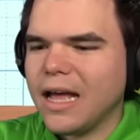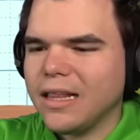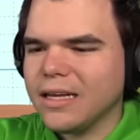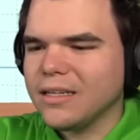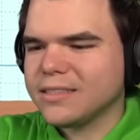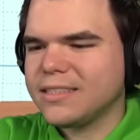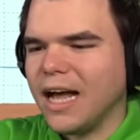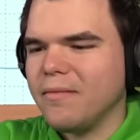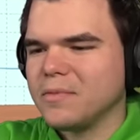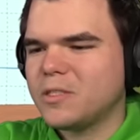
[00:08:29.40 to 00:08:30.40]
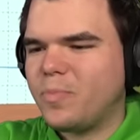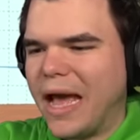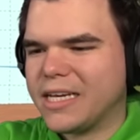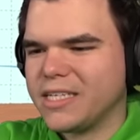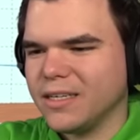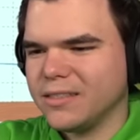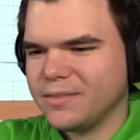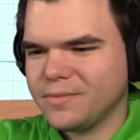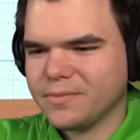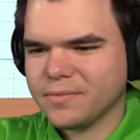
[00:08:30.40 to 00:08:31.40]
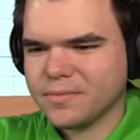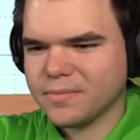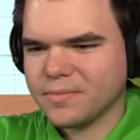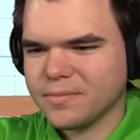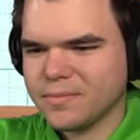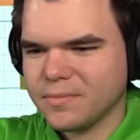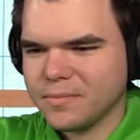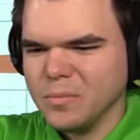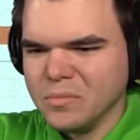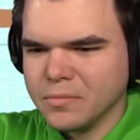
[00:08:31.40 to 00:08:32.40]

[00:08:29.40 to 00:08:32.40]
A little something it's the wrong special. Way around, buddy. Ah.